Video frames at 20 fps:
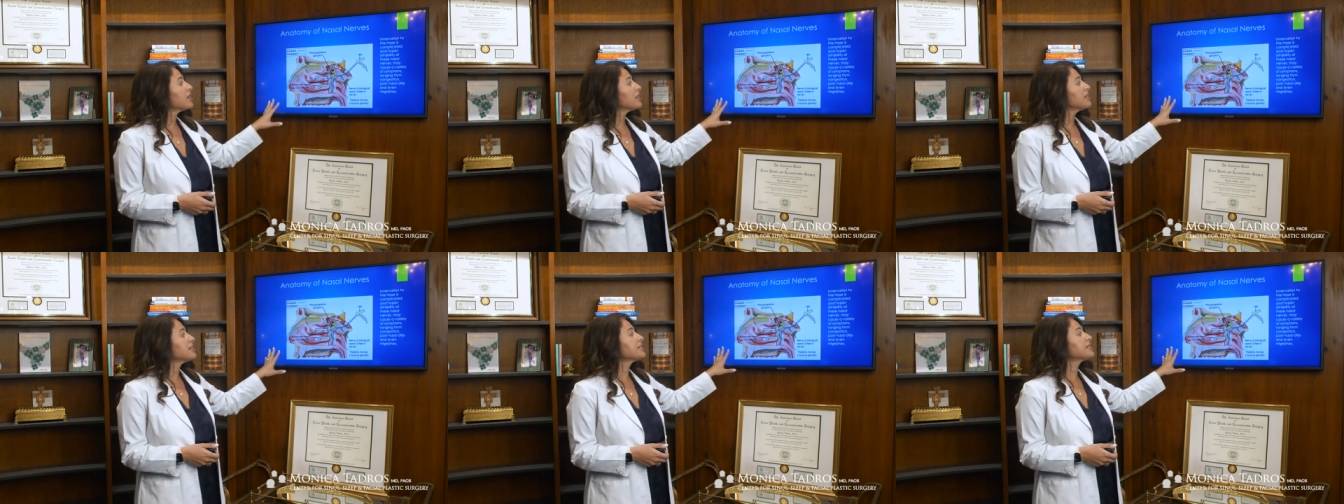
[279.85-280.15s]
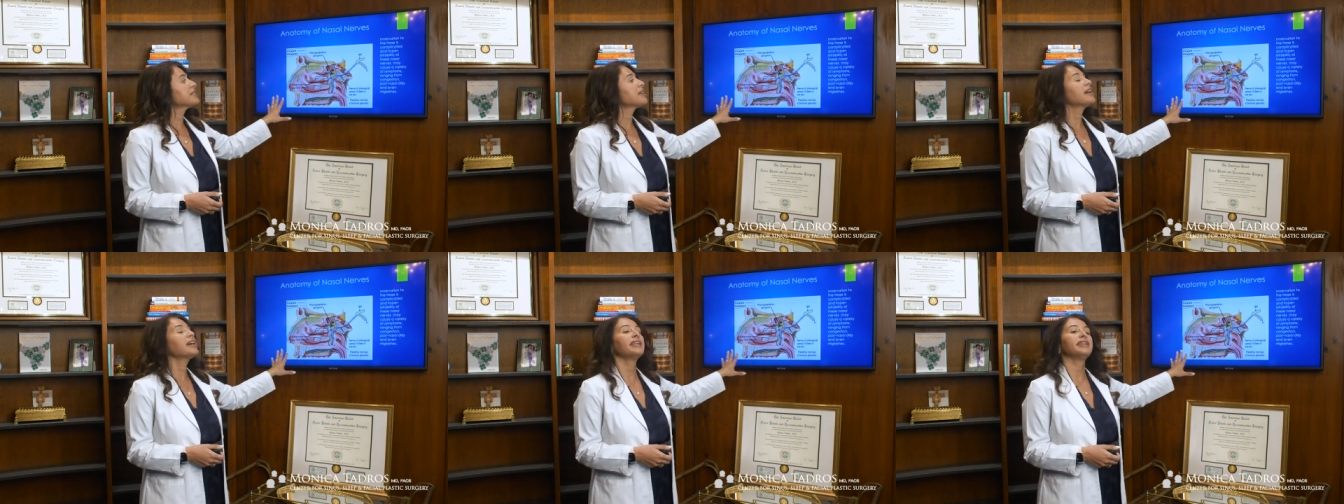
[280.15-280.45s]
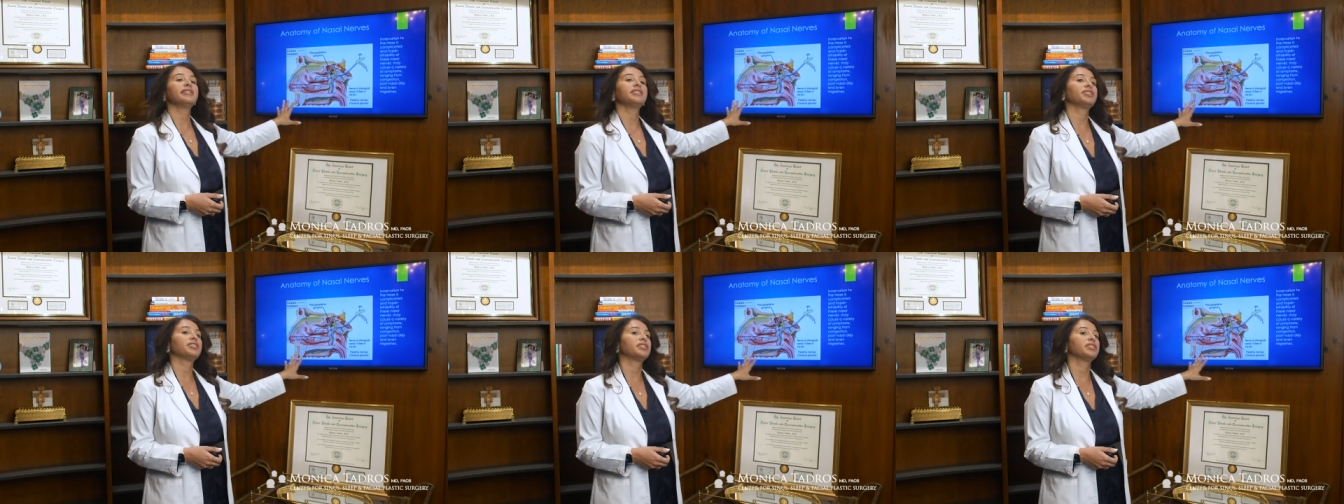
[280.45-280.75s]
This
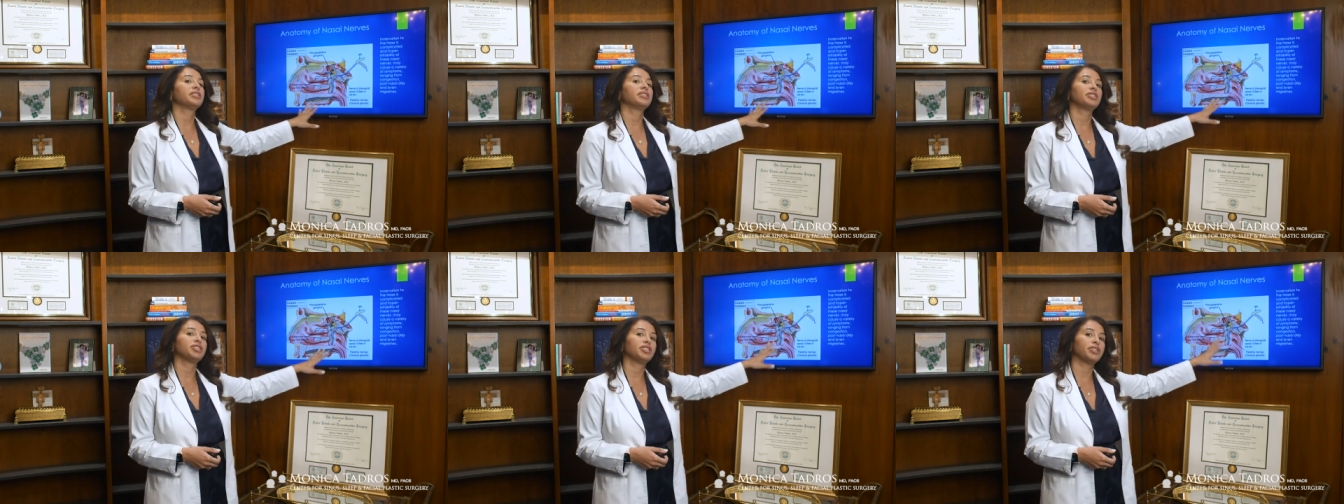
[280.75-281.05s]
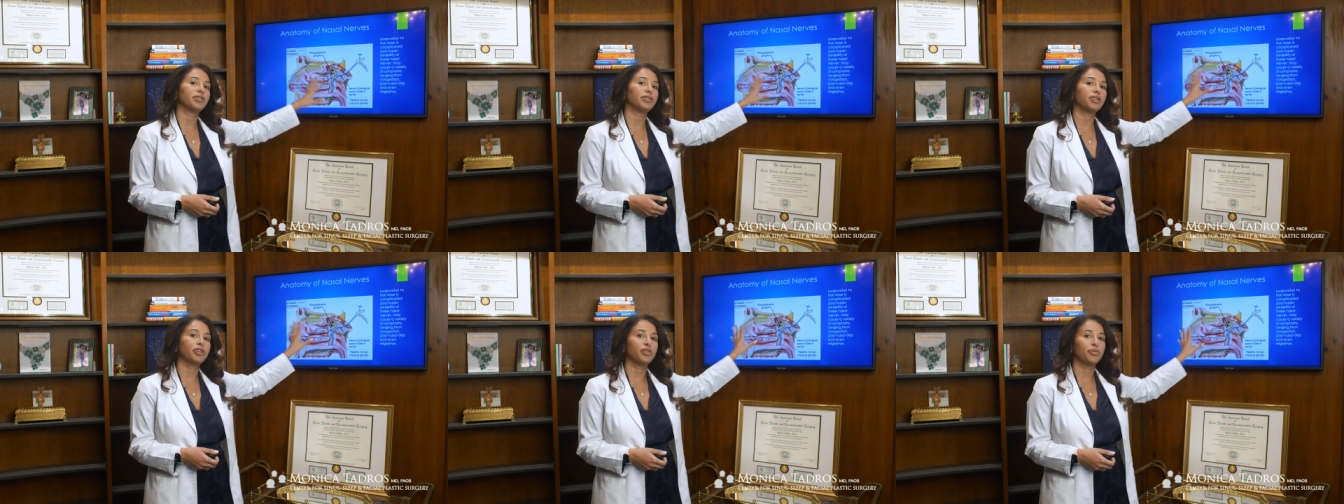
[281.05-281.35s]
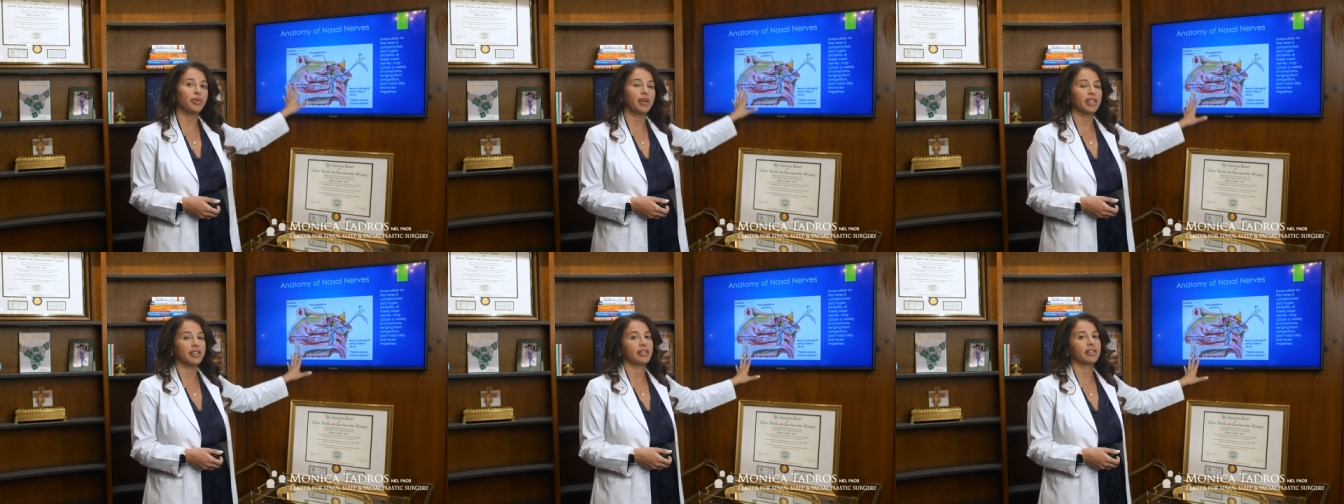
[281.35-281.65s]
slide is just to show
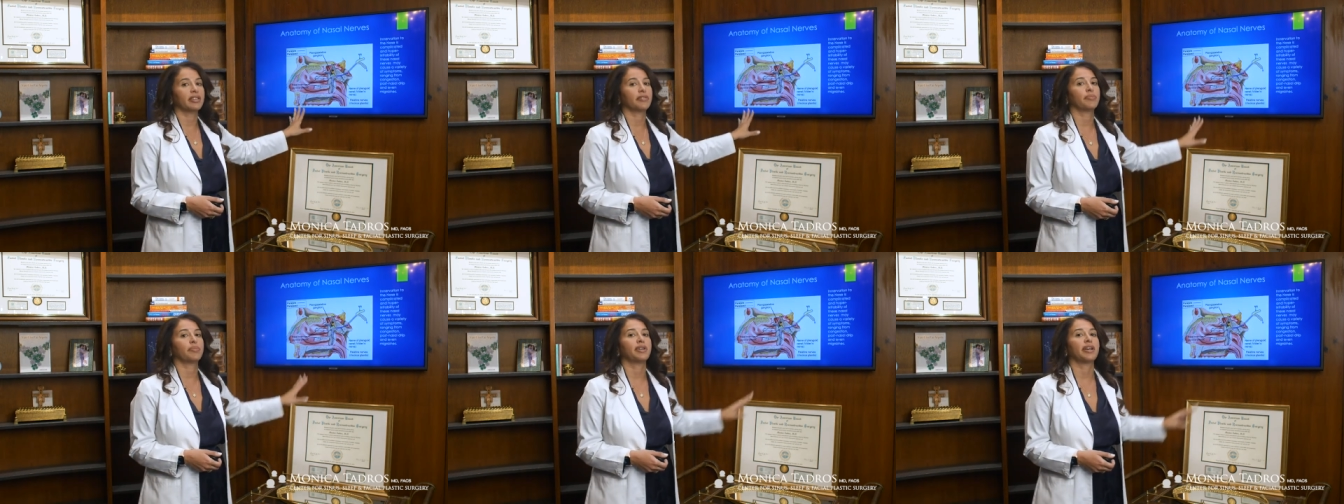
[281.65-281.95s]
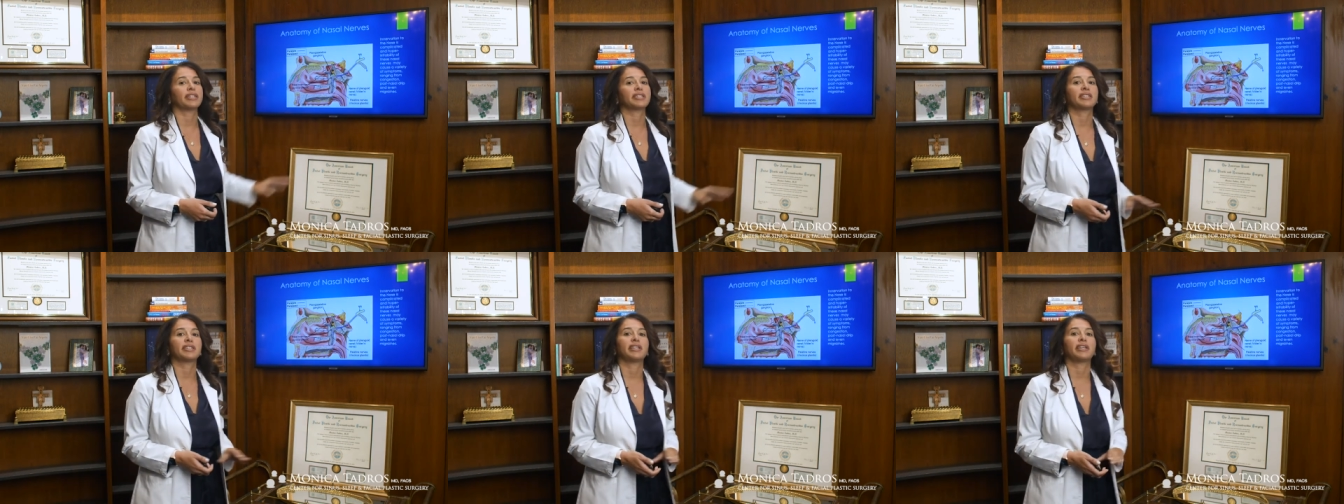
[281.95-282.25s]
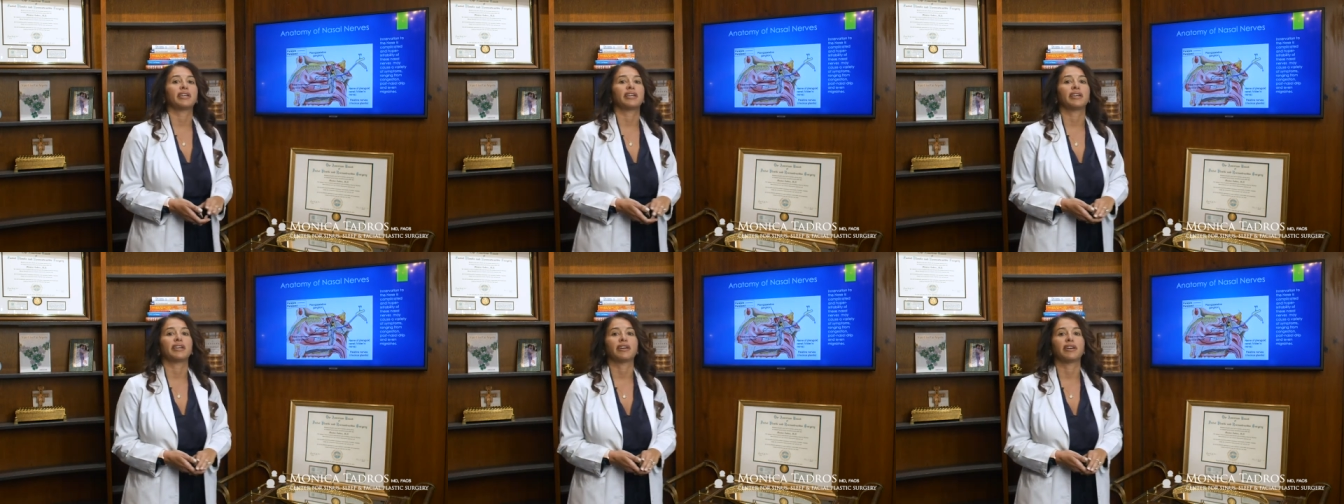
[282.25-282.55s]
you about the
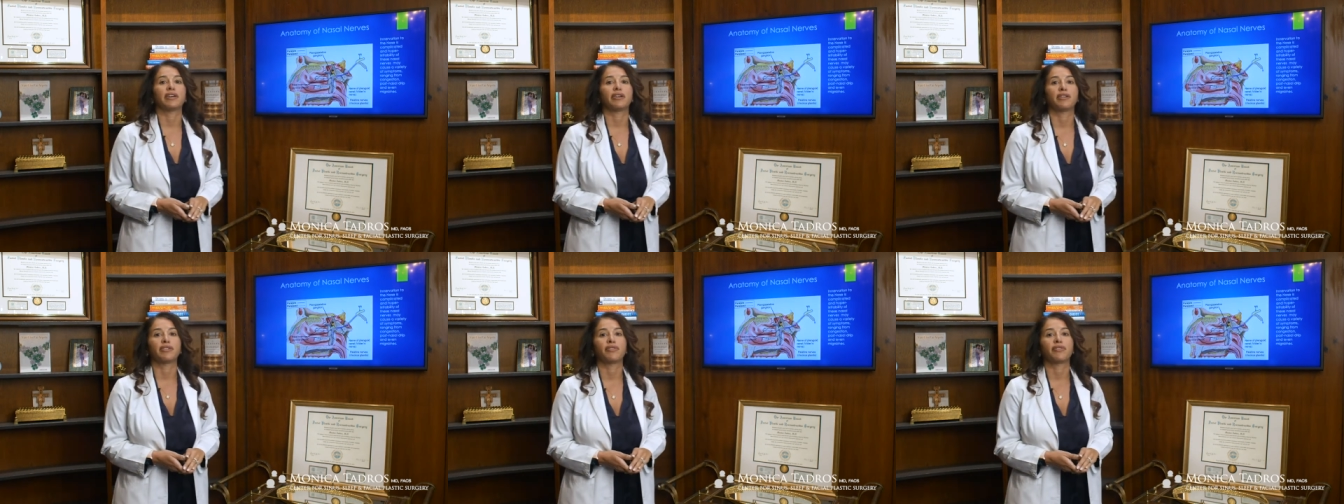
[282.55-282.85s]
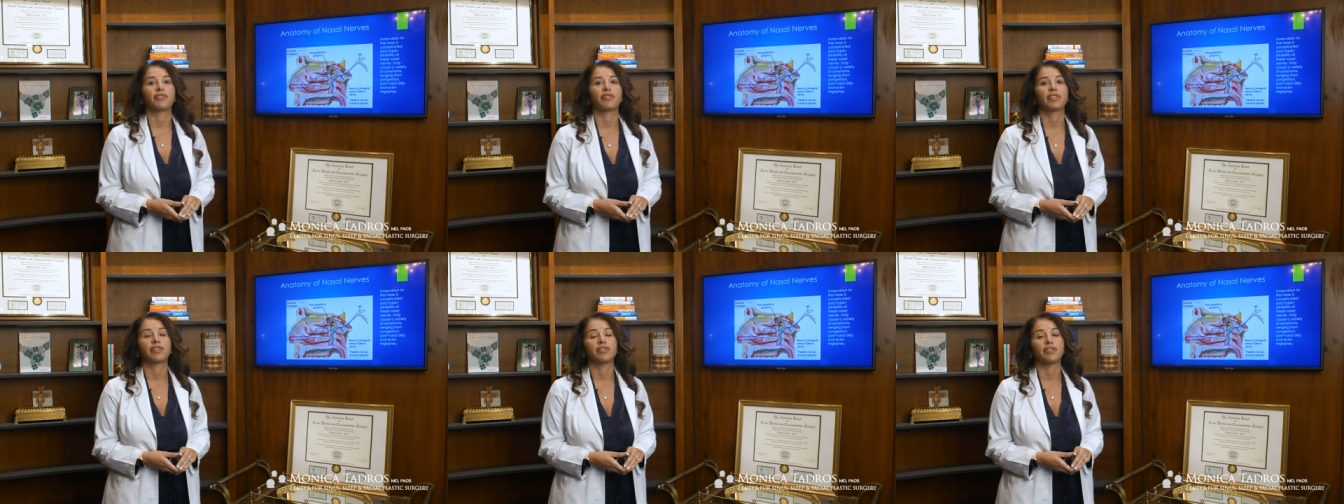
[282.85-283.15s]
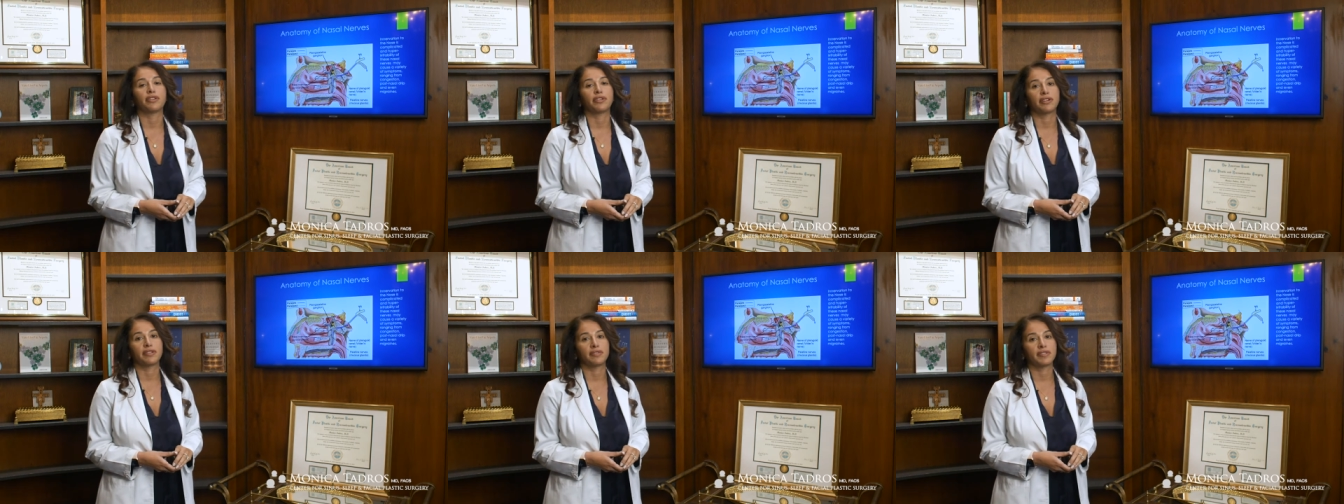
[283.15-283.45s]
complexity of the
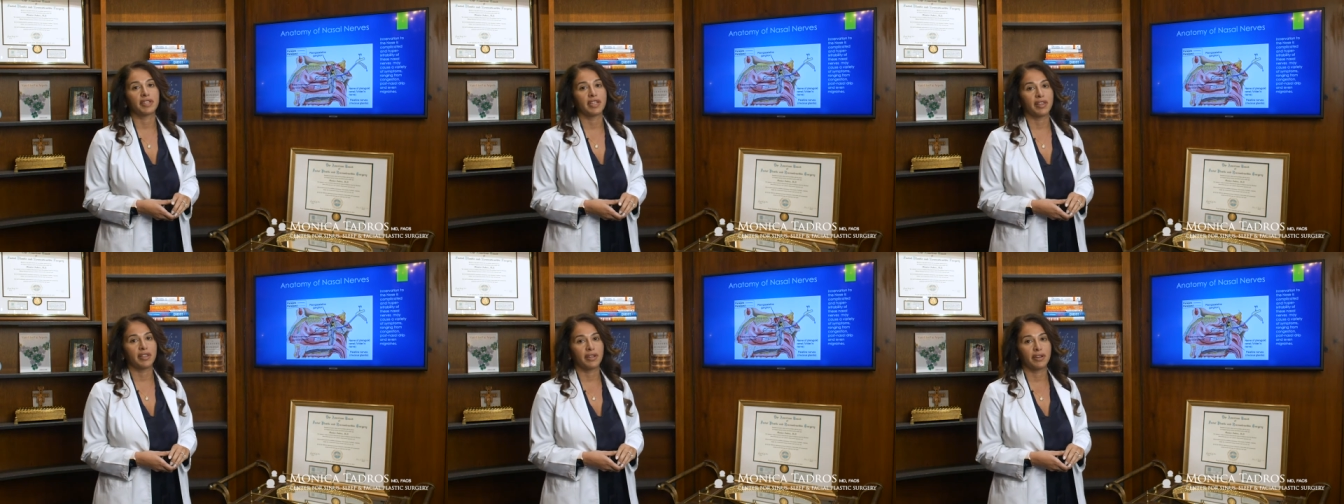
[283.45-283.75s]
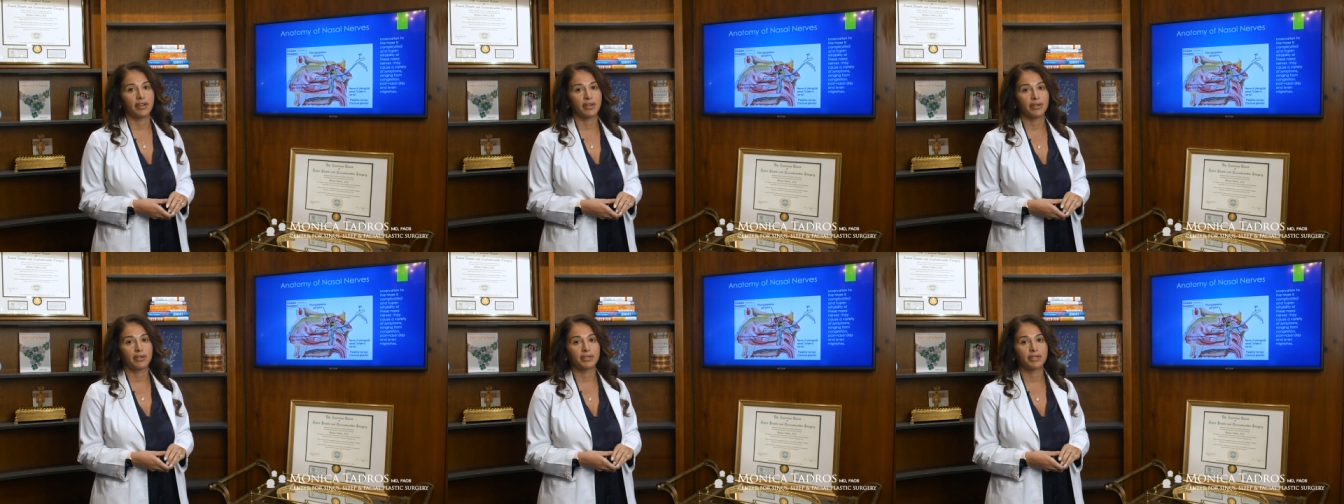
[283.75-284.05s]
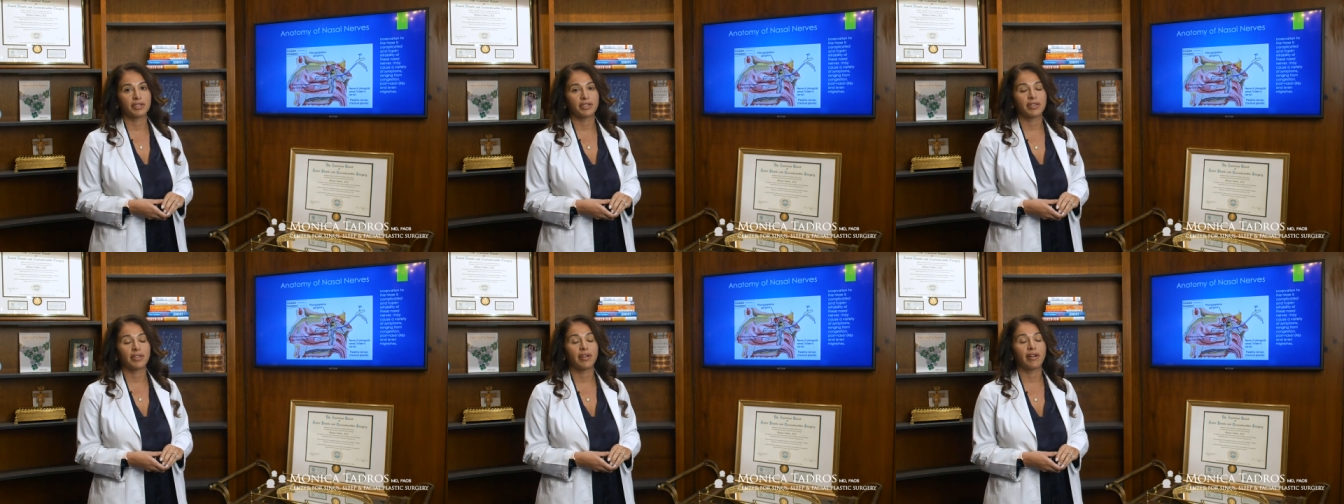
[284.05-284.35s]
nerves in the nose.